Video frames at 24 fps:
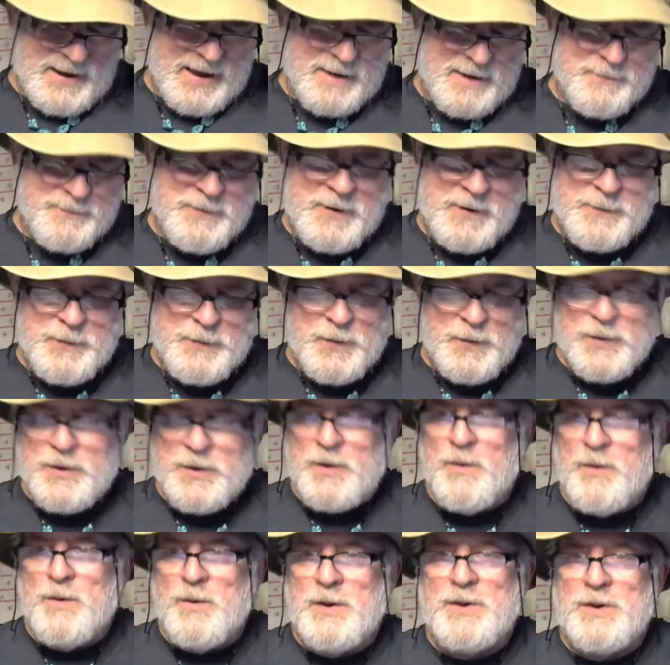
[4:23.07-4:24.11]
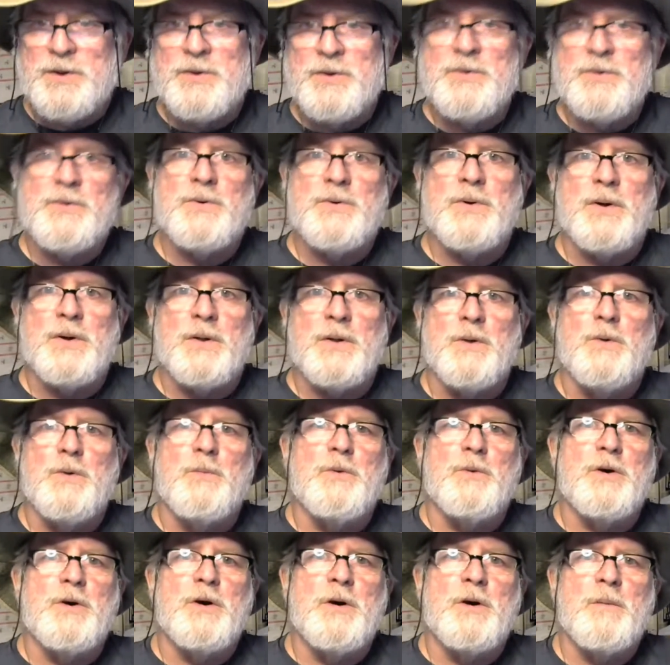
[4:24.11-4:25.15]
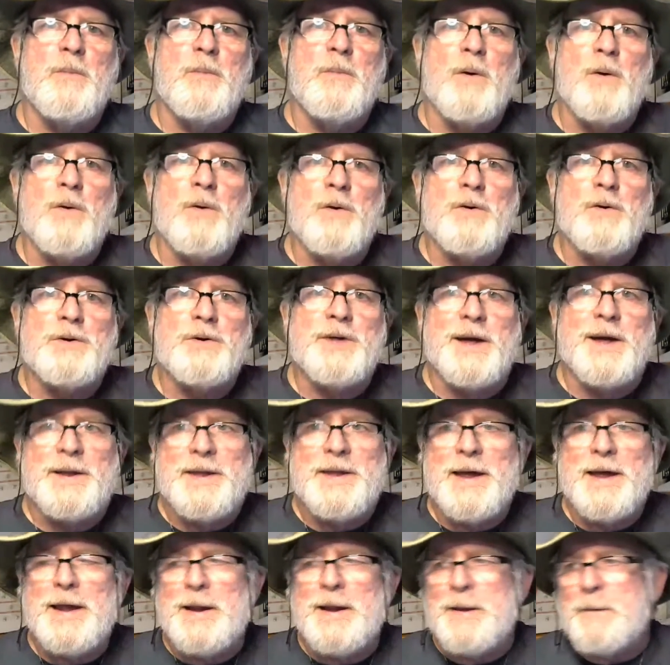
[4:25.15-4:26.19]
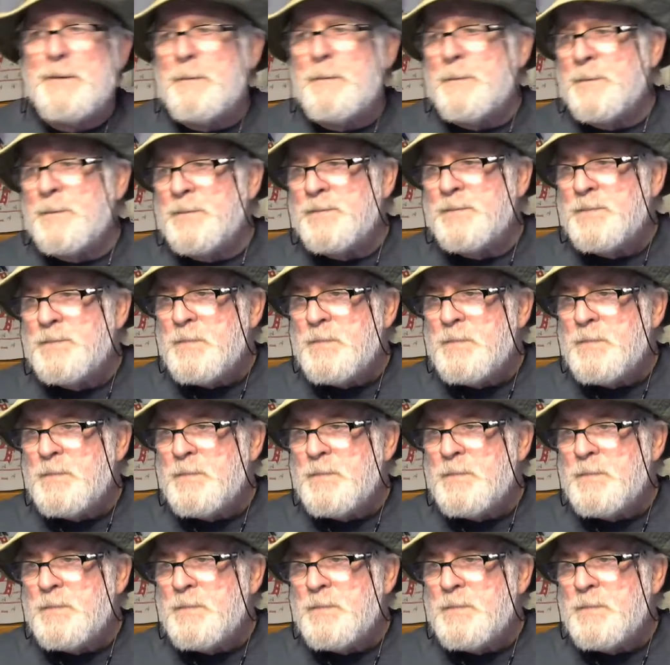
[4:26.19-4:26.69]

a lot of people are going to aluminum or titanium.